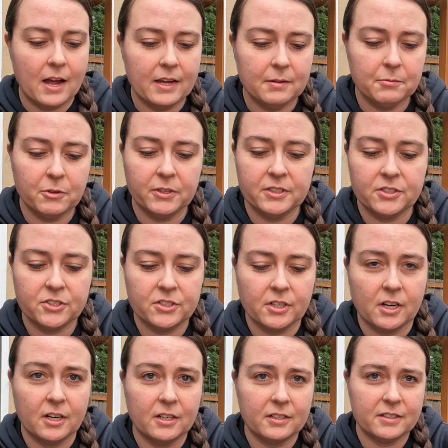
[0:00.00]
I am going to
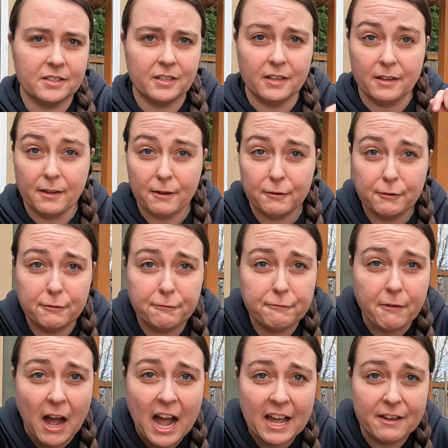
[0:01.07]
start
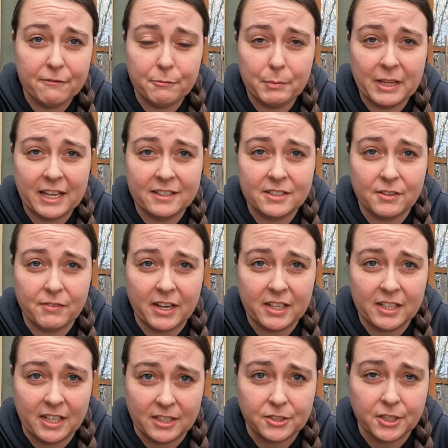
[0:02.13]
five plants of
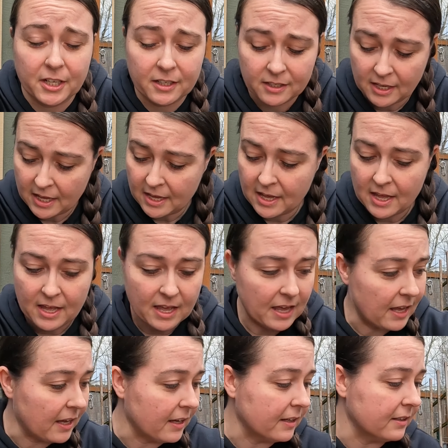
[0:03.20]
echinacea
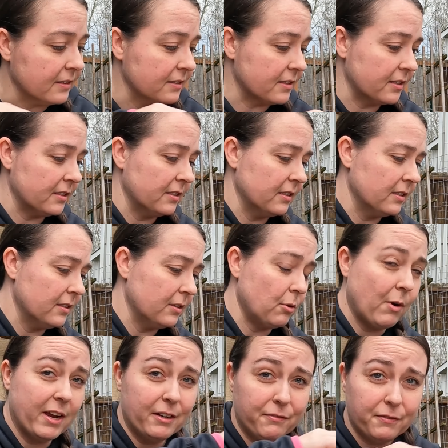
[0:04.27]
and
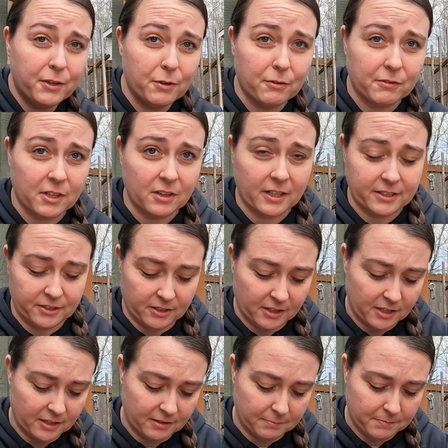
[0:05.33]
quite a few of
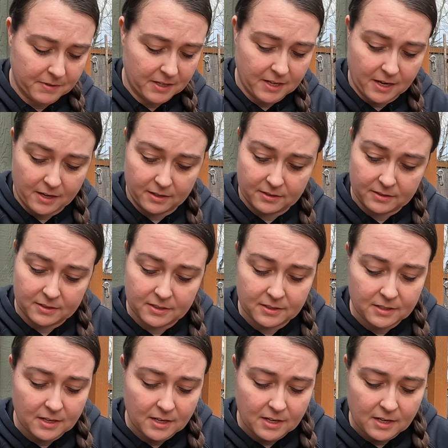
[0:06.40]
calendula
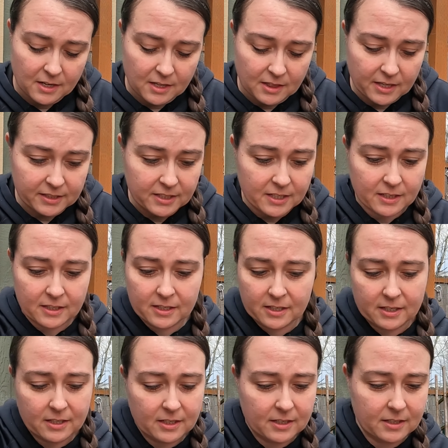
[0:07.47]
because
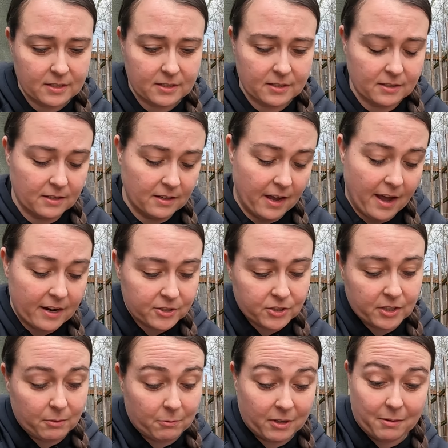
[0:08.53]
calendula is
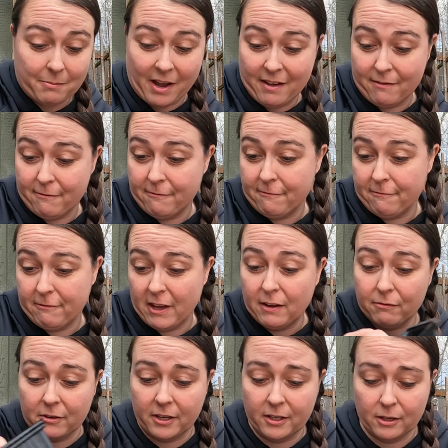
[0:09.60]
actually one of my
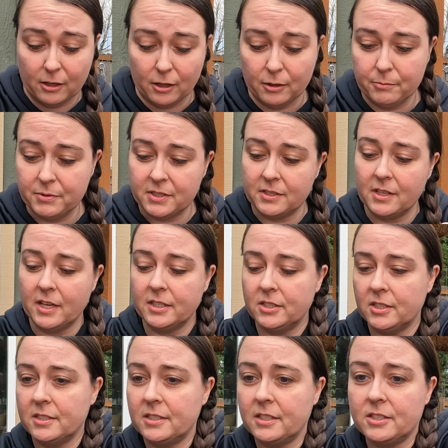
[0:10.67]
favorite herbs. It
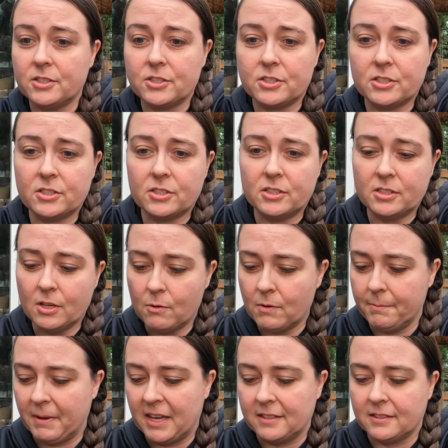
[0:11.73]
just is
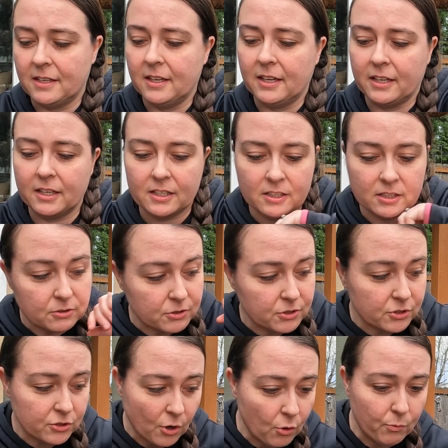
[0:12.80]
so amazing and can do
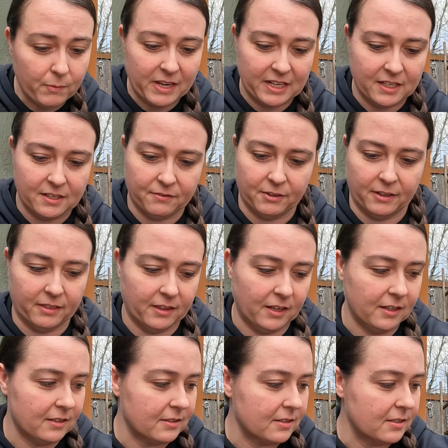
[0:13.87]
so many different
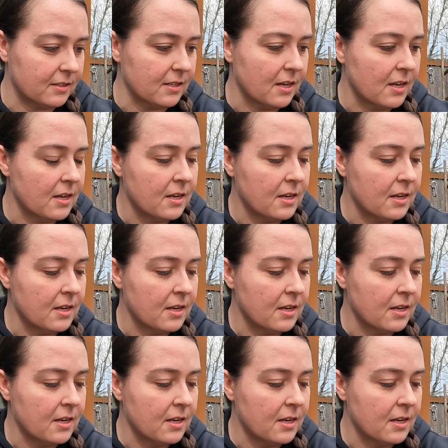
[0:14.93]
things.